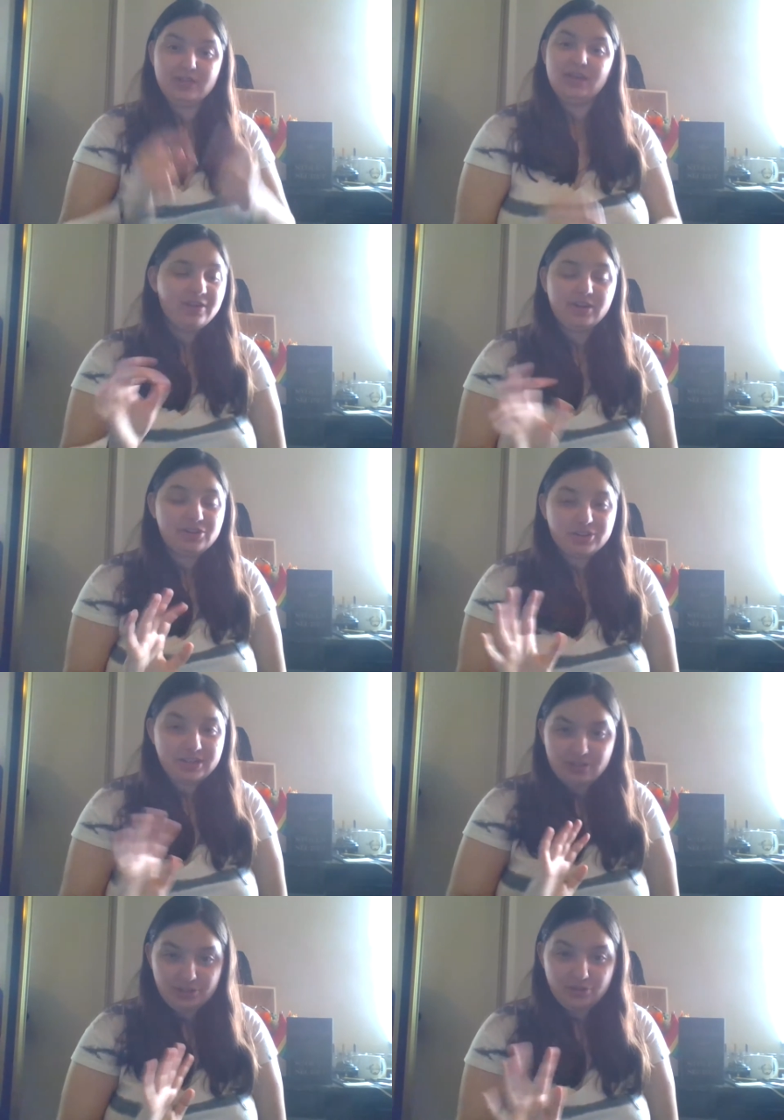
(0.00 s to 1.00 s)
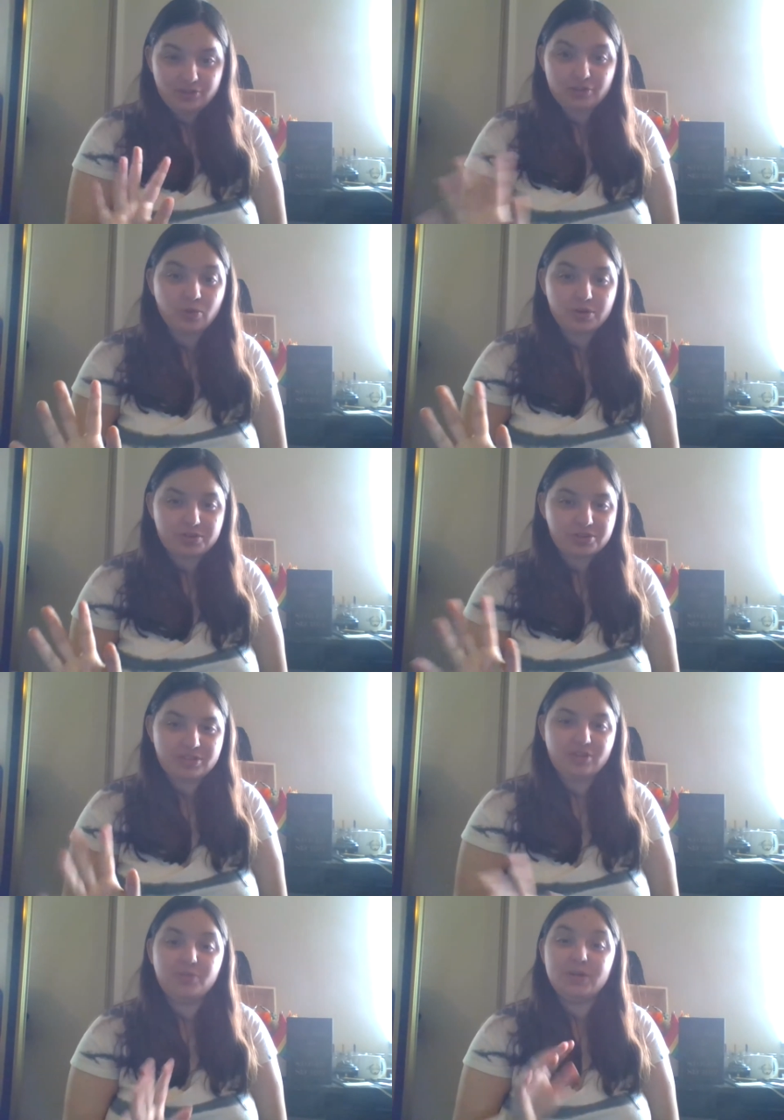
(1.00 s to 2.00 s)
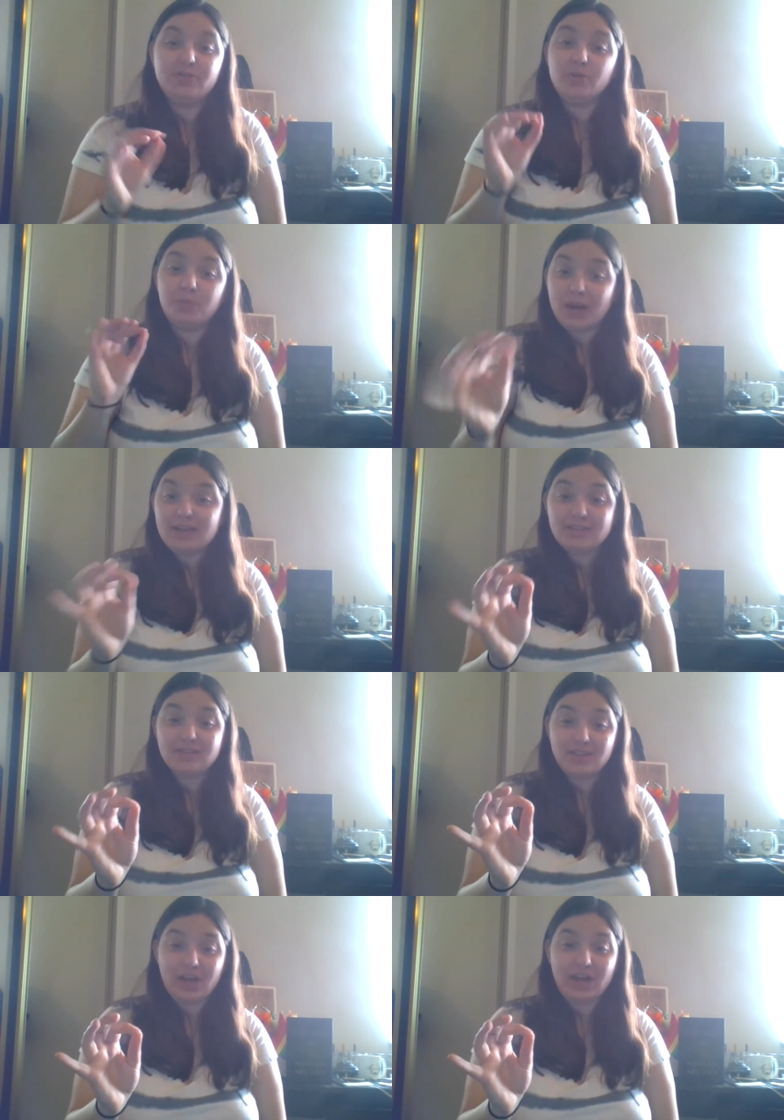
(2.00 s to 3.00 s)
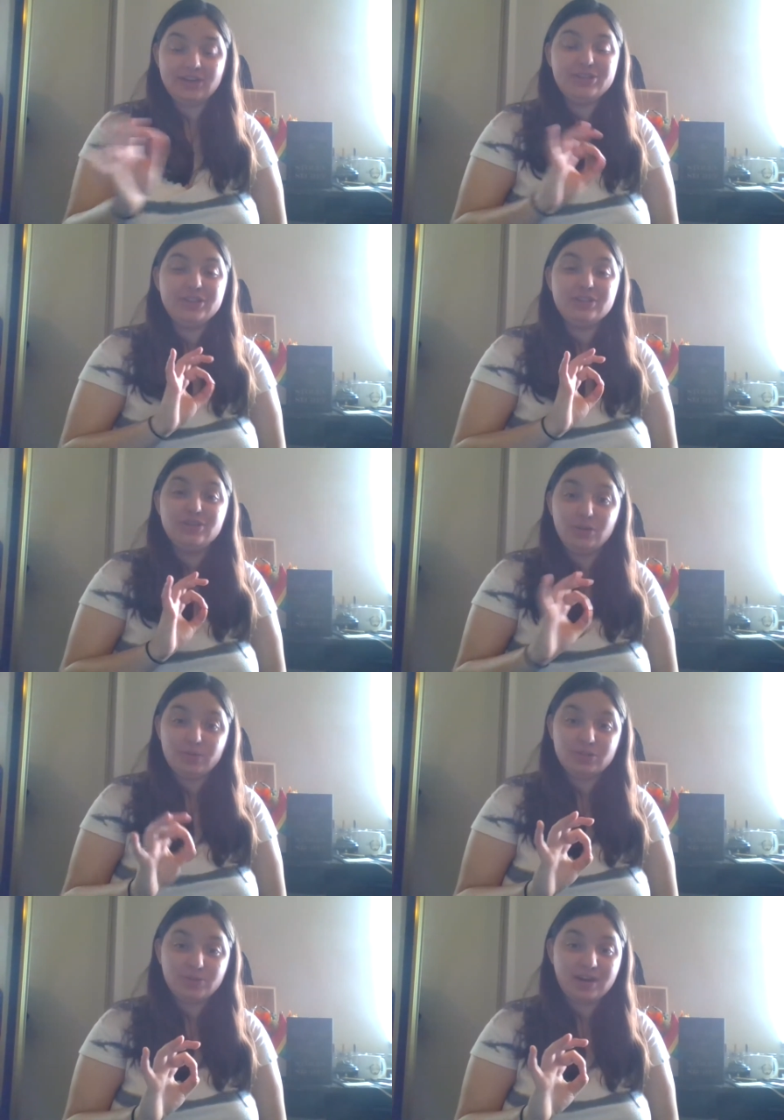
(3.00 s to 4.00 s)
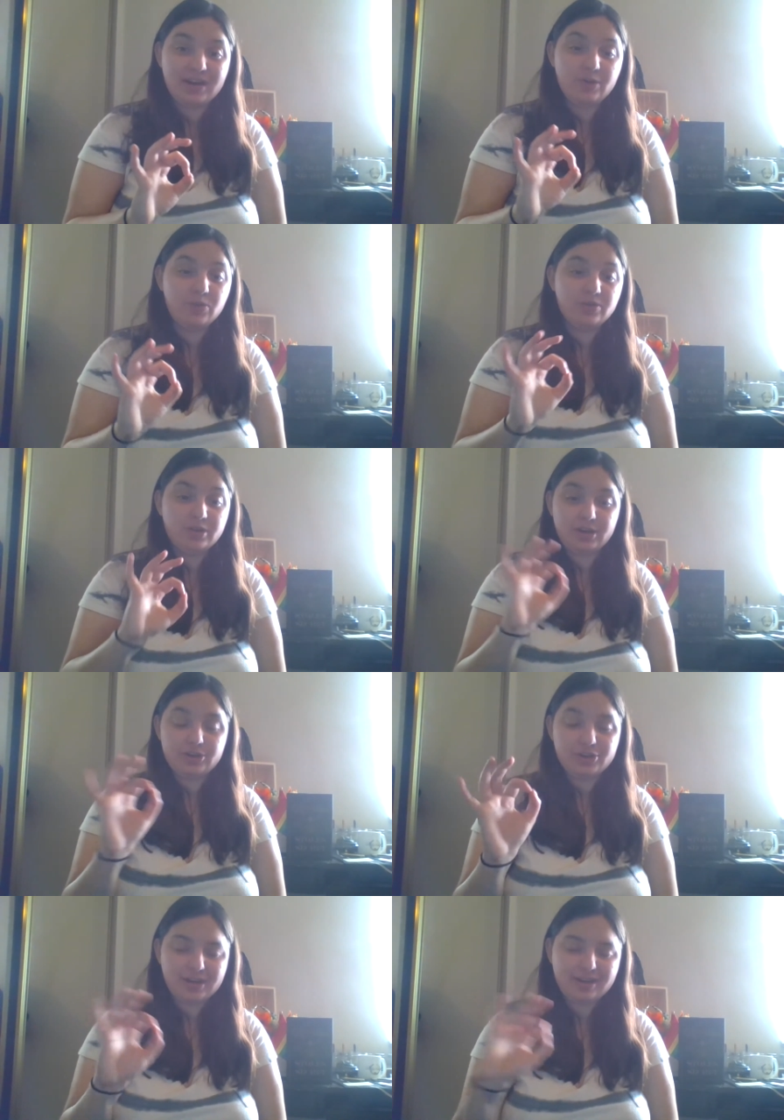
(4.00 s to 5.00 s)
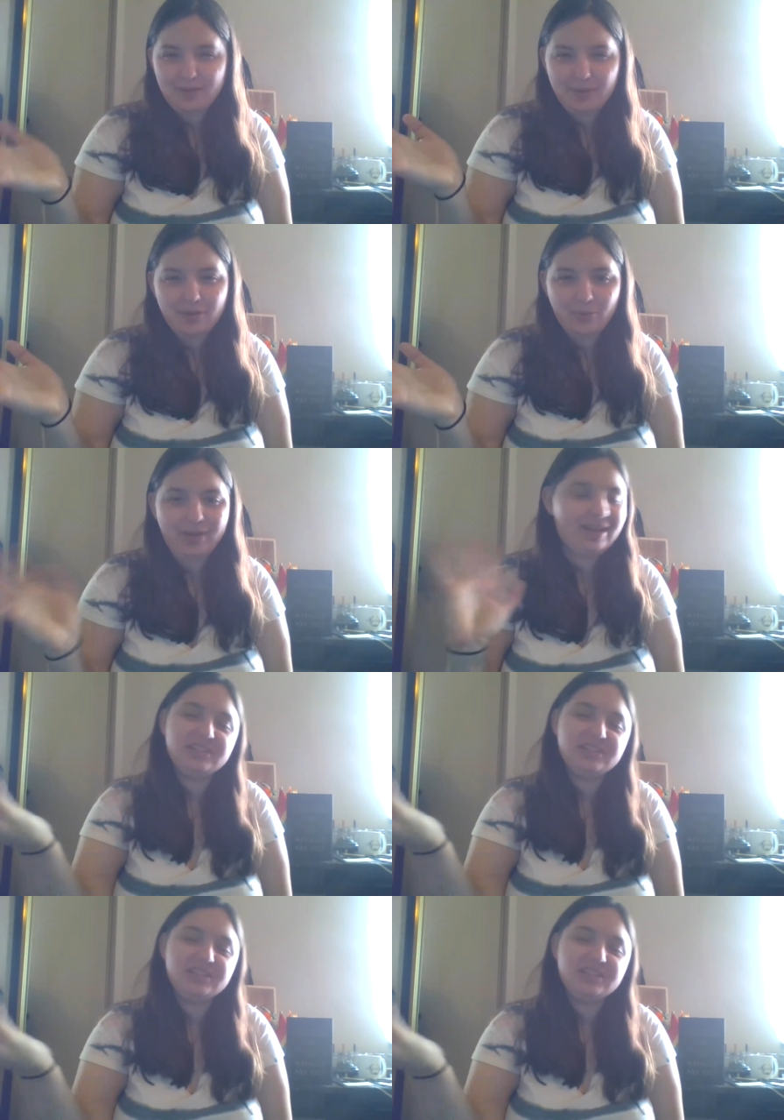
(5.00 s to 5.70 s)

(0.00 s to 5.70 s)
Giving her treats, she'll just gorge herself. But if you praise her a lot, she's super smart and will learn a trick in about a week.